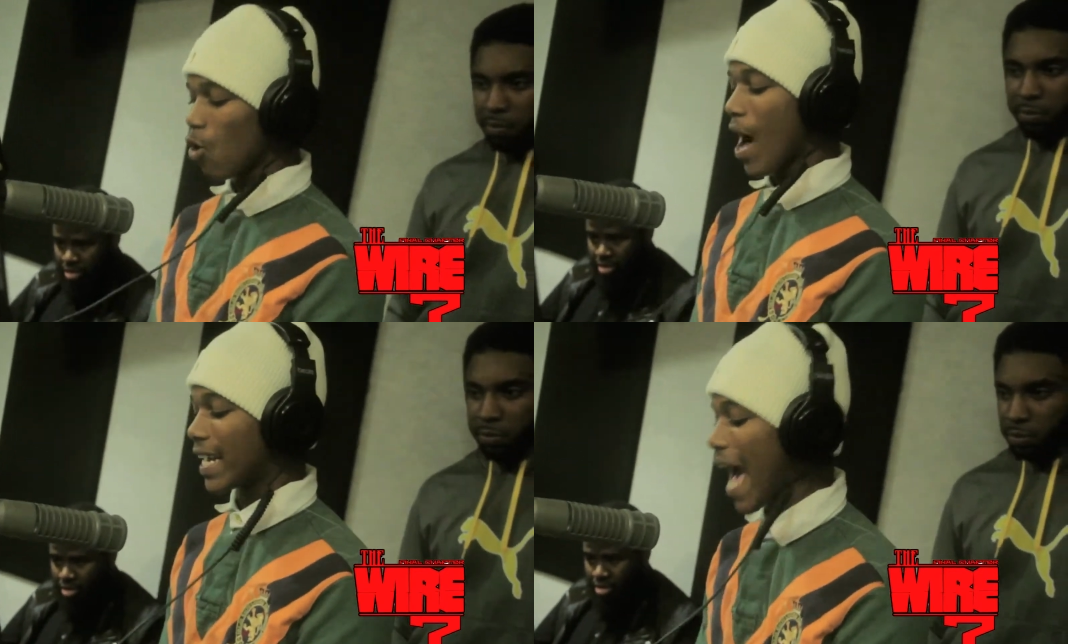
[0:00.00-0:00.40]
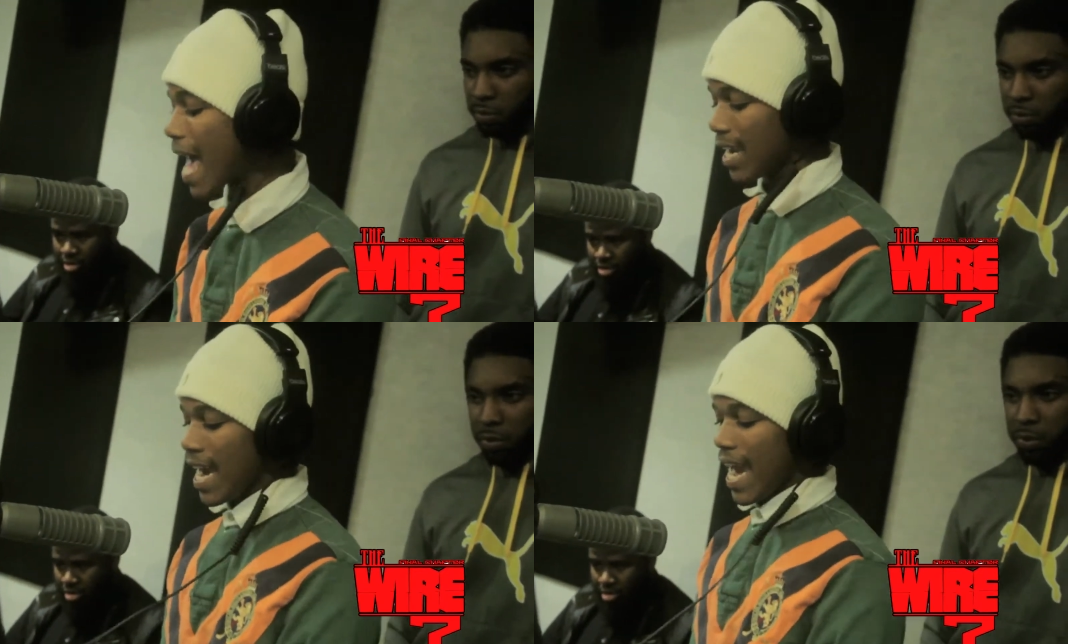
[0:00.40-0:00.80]
Speaker 1: know I
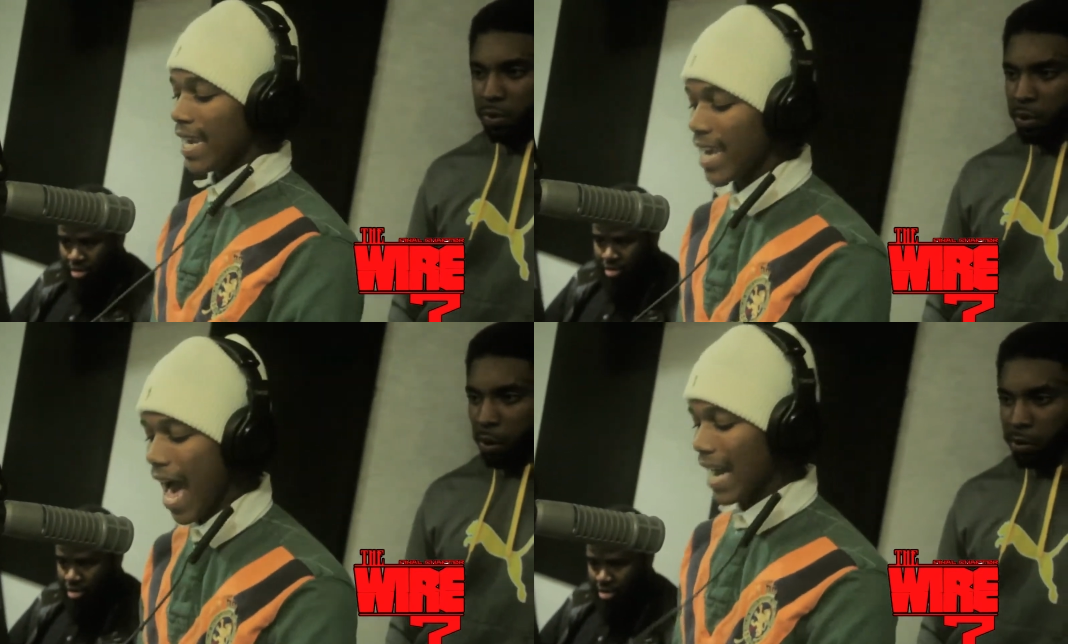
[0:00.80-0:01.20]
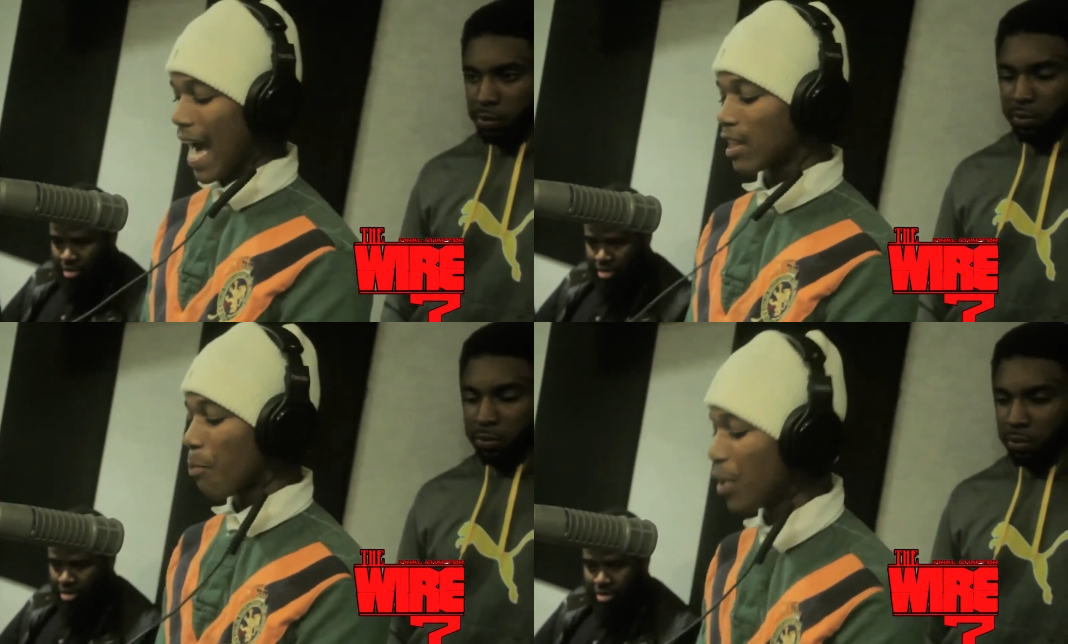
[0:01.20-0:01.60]
got it, and yeah, I
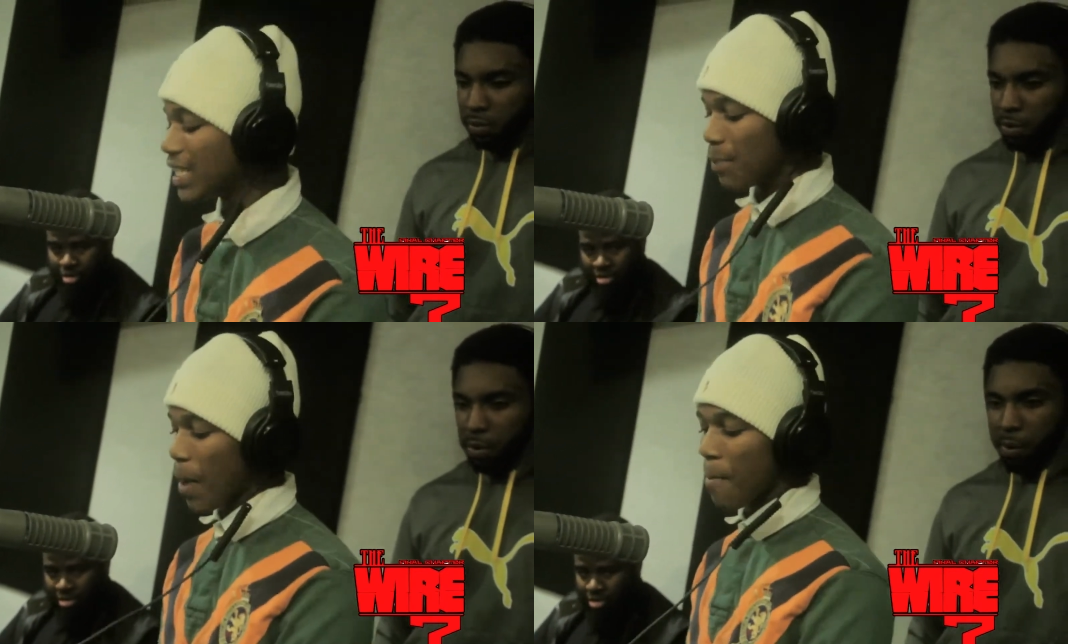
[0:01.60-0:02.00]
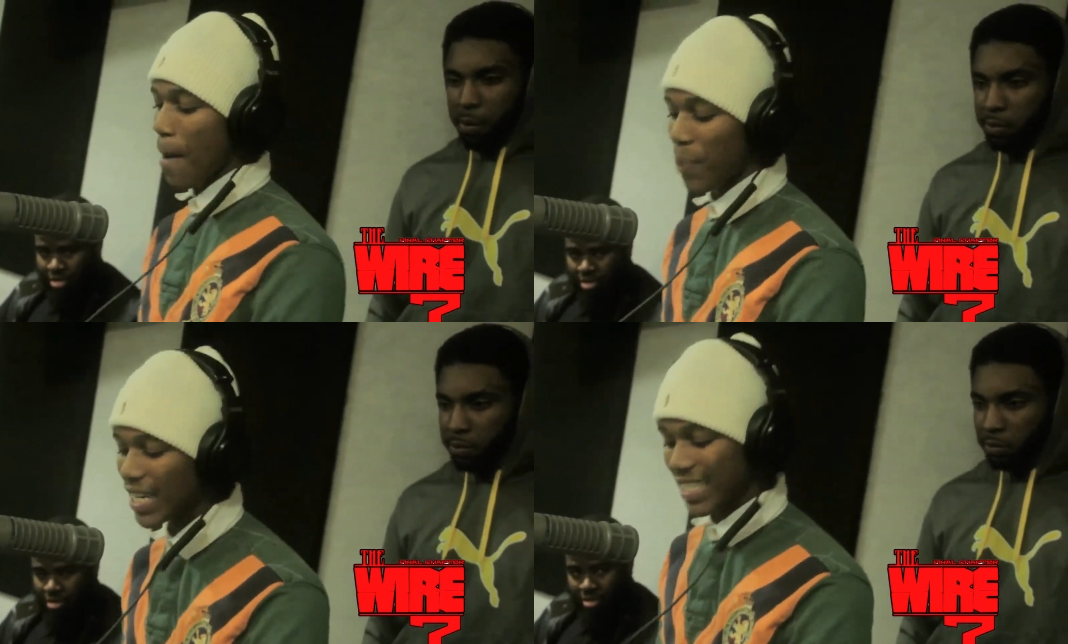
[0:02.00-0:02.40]
got the budget on
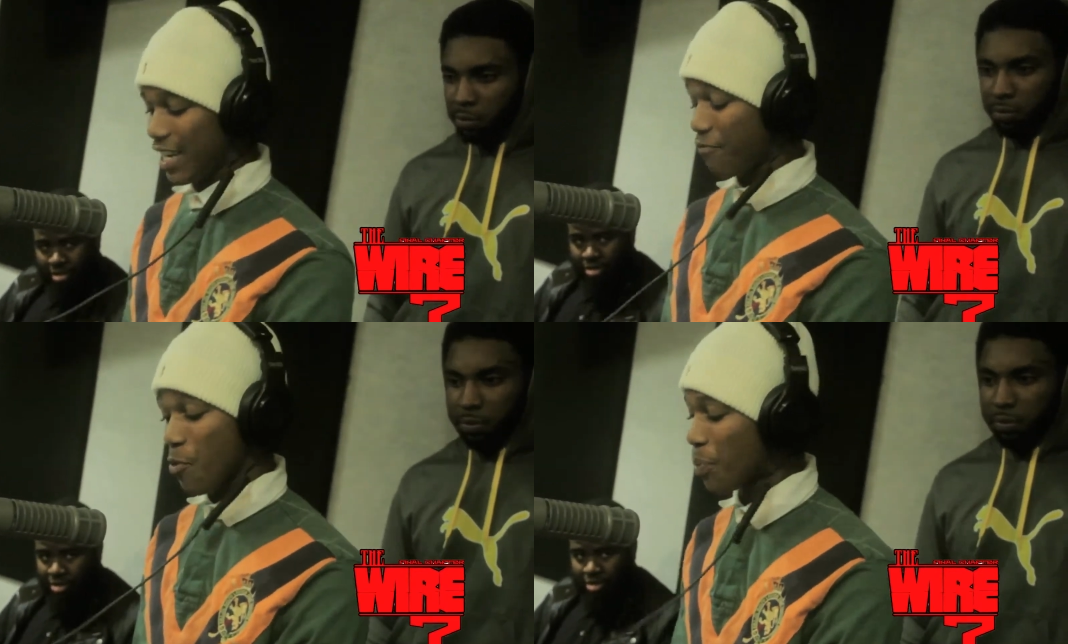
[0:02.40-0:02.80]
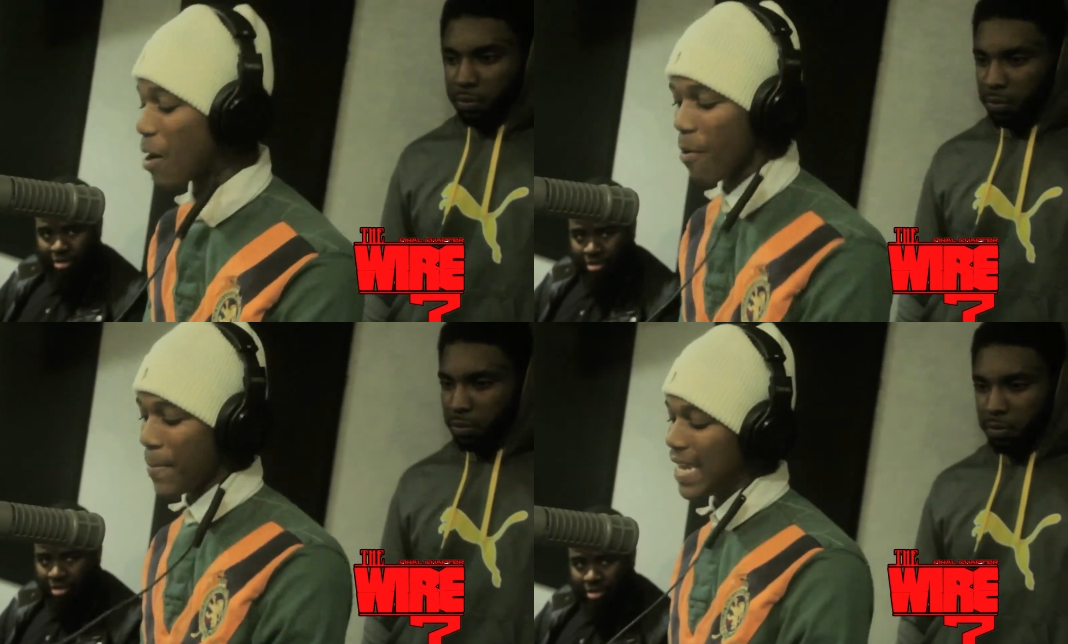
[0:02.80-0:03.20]
my budget. If you
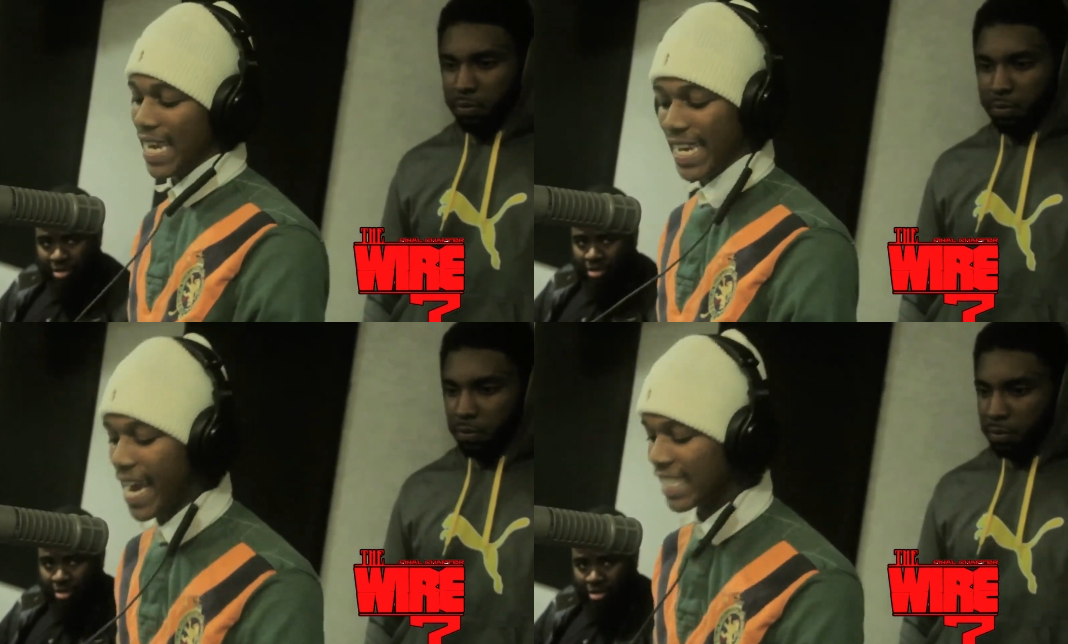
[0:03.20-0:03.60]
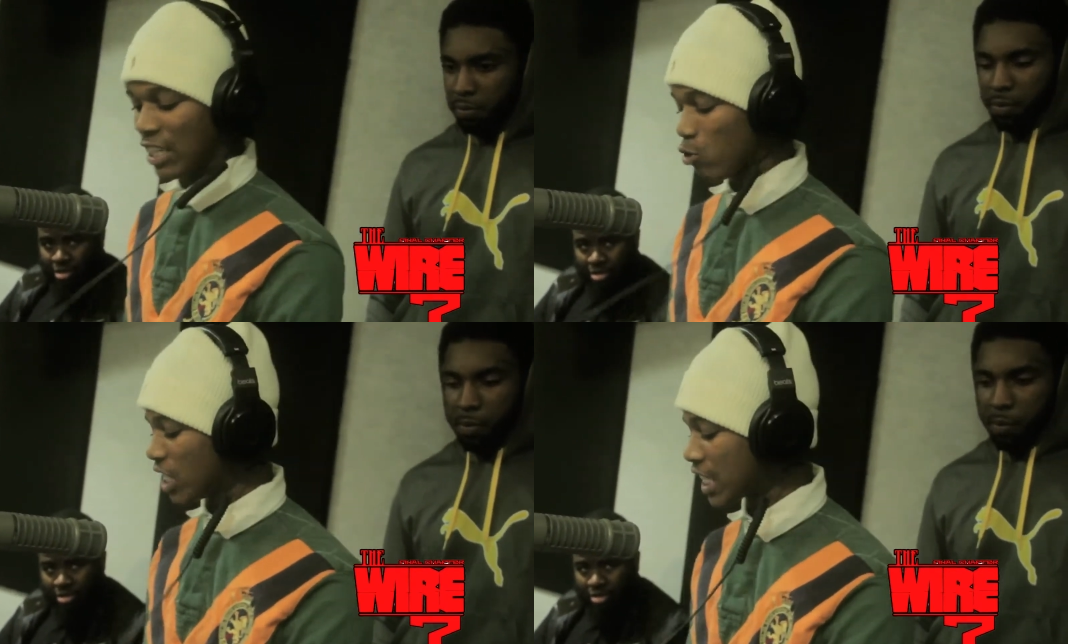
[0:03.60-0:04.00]
play with me, then yeah,
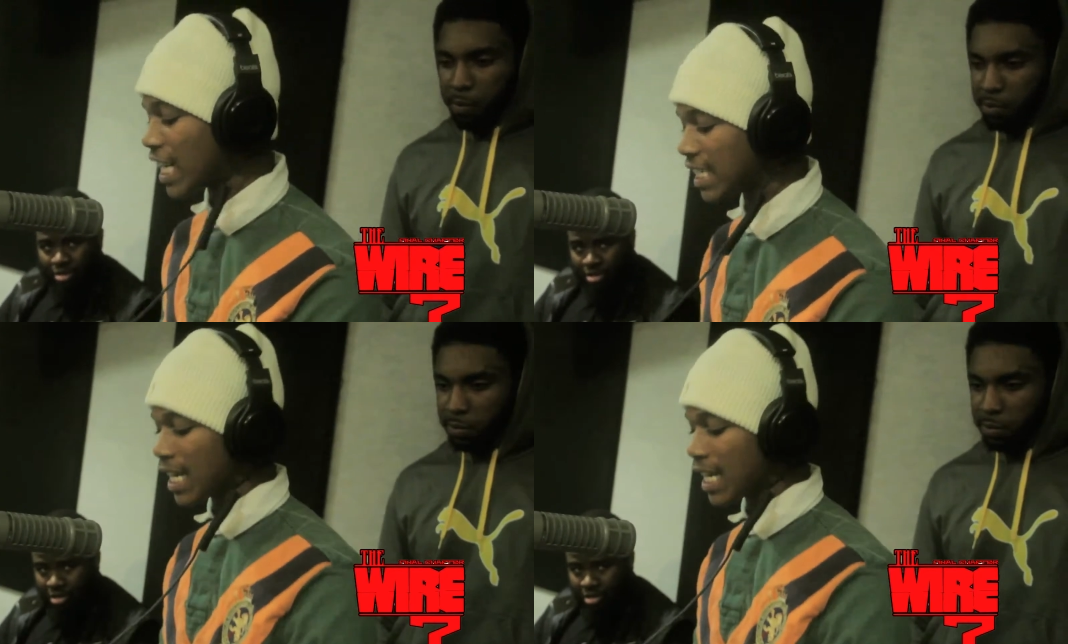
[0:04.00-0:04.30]
it's no discussion.